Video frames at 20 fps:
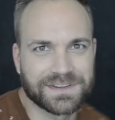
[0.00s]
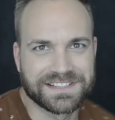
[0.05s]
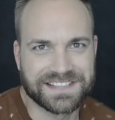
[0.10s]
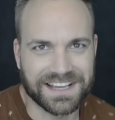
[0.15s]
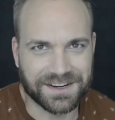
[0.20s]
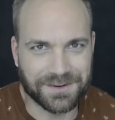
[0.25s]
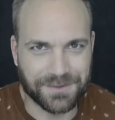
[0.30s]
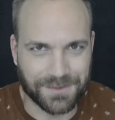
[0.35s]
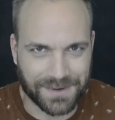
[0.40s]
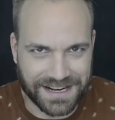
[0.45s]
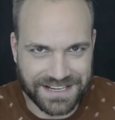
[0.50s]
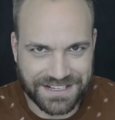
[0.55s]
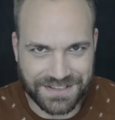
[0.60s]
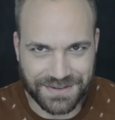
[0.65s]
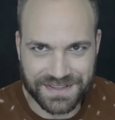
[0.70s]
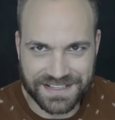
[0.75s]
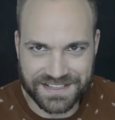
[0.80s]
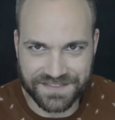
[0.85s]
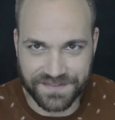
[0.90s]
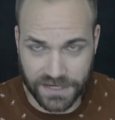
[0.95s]
excited when I do
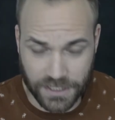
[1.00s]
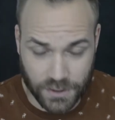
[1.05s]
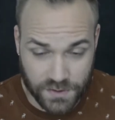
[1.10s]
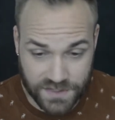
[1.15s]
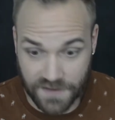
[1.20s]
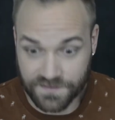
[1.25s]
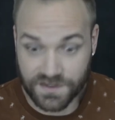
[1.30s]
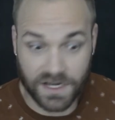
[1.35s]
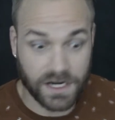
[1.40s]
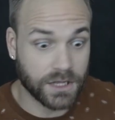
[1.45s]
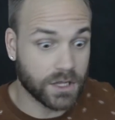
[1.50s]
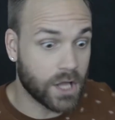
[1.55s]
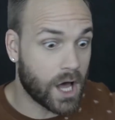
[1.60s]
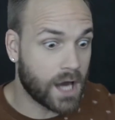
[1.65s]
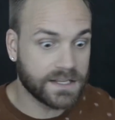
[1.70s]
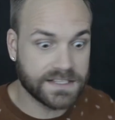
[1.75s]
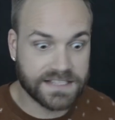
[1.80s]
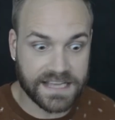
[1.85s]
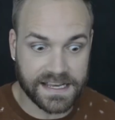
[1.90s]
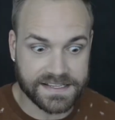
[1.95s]
these videos. I've done a
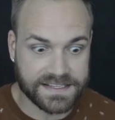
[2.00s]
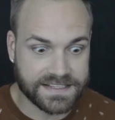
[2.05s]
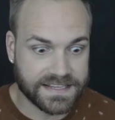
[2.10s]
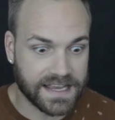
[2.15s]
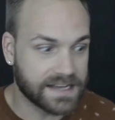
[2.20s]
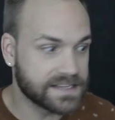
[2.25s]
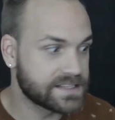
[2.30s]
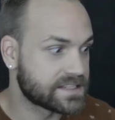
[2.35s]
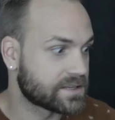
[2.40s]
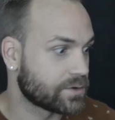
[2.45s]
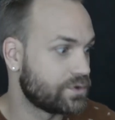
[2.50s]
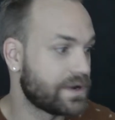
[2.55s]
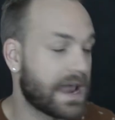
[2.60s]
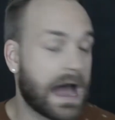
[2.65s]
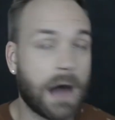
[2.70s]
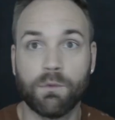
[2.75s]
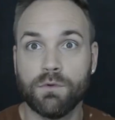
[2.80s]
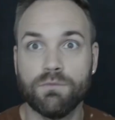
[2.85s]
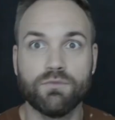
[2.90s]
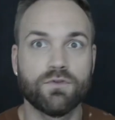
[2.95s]
lot of taste tests, so
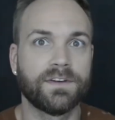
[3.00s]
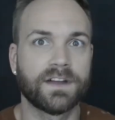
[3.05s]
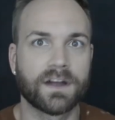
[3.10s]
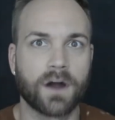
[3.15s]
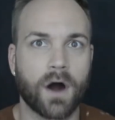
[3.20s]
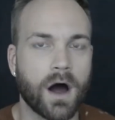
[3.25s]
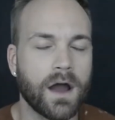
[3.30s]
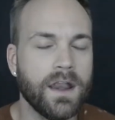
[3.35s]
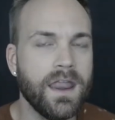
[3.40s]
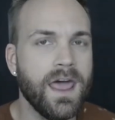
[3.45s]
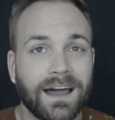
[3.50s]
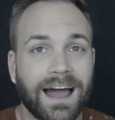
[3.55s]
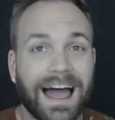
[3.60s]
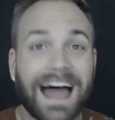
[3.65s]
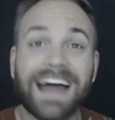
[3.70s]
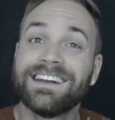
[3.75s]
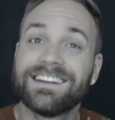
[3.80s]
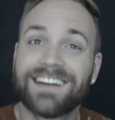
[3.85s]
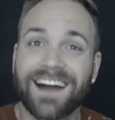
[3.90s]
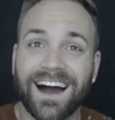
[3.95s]
now we're moving on.
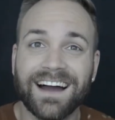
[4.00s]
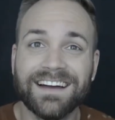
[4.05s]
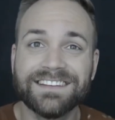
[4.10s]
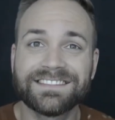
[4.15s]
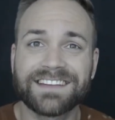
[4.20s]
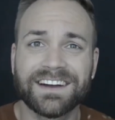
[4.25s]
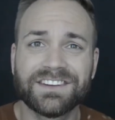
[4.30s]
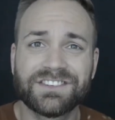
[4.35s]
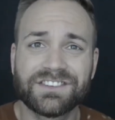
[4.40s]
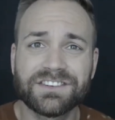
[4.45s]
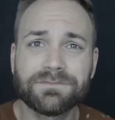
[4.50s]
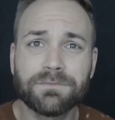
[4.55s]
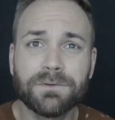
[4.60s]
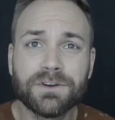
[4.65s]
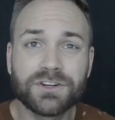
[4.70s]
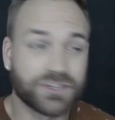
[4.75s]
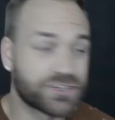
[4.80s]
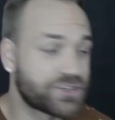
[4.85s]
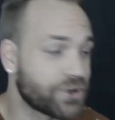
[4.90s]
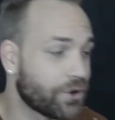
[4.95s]
And guys, I just want
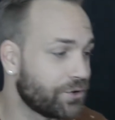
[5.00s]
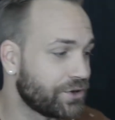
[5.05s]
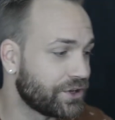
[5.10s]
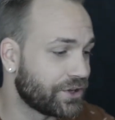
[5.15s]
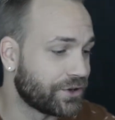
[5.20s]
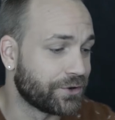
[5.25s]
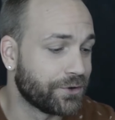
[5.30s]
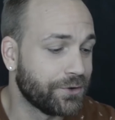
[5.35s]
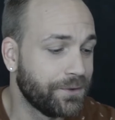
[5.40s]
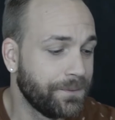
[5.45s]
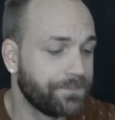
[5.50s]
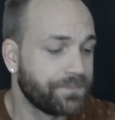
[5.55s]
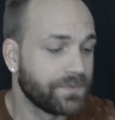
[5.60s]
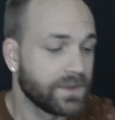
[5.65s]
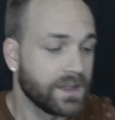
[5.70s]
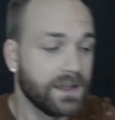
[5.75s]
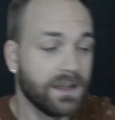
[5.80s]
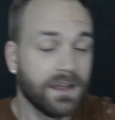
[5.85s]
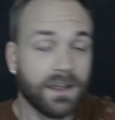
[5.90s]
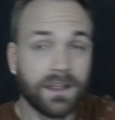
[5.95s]
to show you,
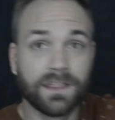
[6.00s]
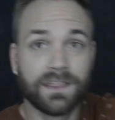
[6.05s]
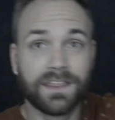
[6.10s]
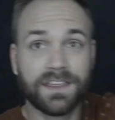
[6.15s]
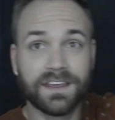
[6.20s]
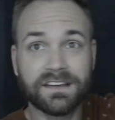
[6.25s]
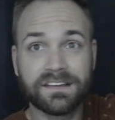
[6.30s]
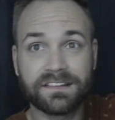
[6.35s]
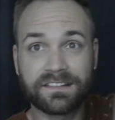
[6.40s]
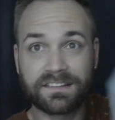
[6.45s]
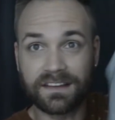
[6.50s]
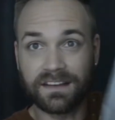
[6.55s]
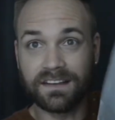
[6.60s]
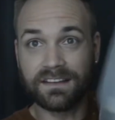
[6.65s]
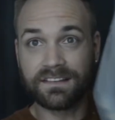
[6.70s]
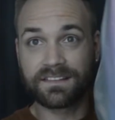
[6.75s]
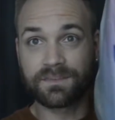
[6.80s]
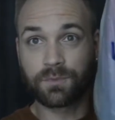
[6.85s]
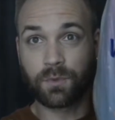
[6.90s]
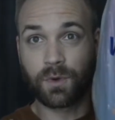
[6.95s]
this
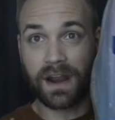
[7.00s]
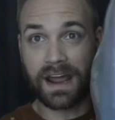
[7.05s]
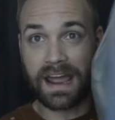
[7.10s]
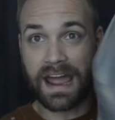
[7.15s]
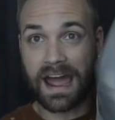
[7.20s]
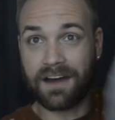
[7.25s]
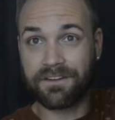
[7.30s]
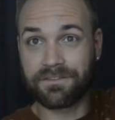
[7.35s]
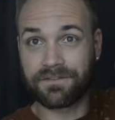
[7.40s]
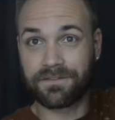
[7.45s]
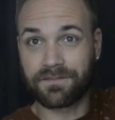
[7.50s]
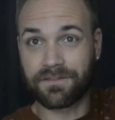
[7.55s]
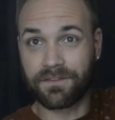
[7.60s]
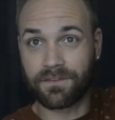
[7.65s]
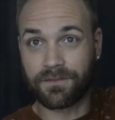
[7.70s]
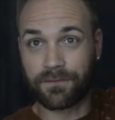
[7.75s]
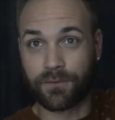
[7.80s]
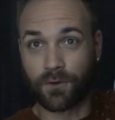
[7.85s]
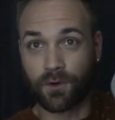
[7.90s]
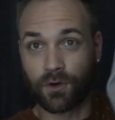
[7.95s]
is what I have
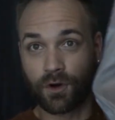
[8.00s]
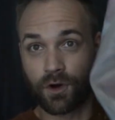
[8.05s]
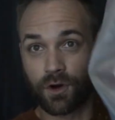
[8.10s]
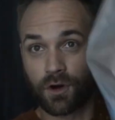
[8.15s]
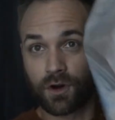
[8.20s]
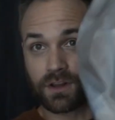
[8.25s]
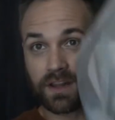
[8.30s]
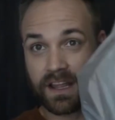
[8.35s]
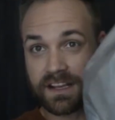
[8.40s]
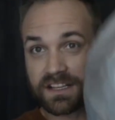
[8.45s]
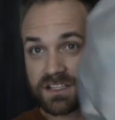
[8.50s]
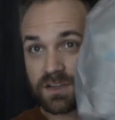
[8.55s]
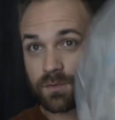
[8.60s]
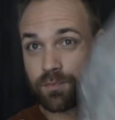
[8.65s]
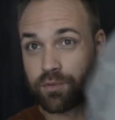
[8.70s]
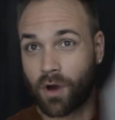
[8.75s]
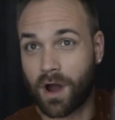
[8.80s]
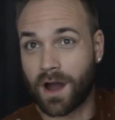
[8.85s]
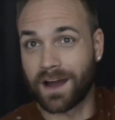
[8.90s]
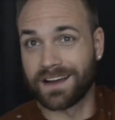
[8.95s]
for like
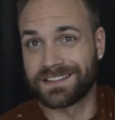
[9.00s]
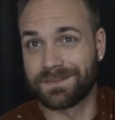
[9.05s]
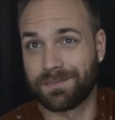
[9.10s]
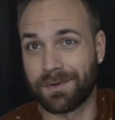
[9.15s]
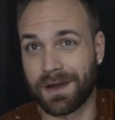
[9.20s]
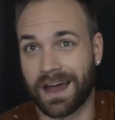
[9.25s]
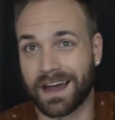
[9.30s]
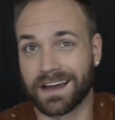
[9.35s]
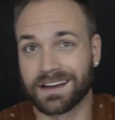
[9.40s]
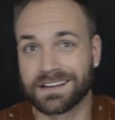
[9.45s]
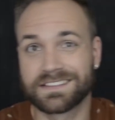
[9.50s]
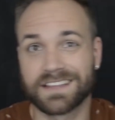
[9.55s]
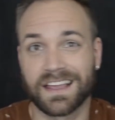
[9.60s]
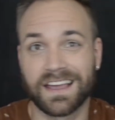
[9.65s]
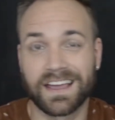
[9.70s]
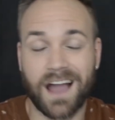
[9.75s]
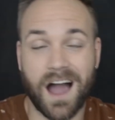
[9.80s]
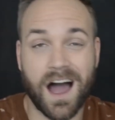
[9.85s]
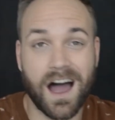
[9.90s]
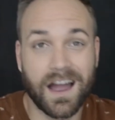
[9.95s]
surprise bags.
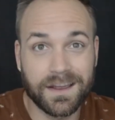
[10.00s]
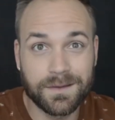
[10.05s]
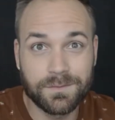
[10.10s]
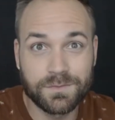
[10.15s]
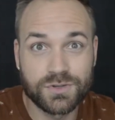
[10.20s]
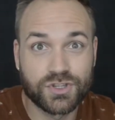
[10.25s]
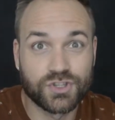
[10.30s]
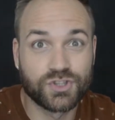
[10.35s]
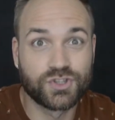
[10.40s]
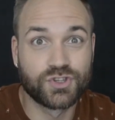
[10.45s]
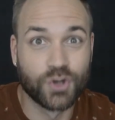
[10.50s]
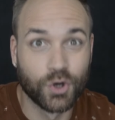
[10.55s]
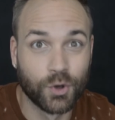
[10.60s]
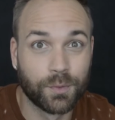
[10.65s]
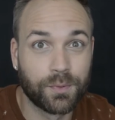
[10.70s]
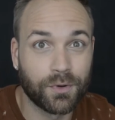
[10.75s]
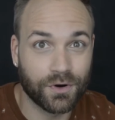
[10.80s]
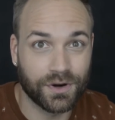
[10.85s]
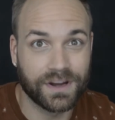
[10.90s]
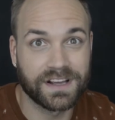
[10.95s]
Like, I am
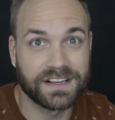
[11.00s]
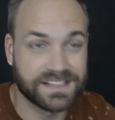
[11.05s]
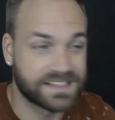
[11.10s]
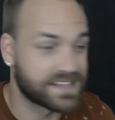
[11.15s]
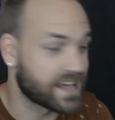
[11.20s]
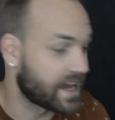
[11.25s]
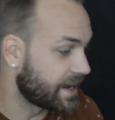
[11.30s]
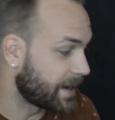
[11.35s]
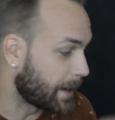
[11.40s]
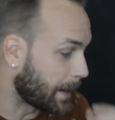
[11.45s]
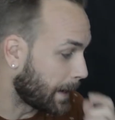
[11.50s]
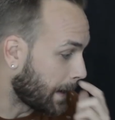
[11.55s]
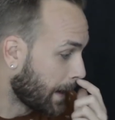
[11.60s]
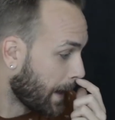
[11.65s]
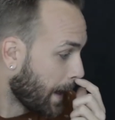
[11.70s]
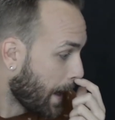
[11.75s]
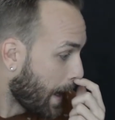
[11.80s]
super excited.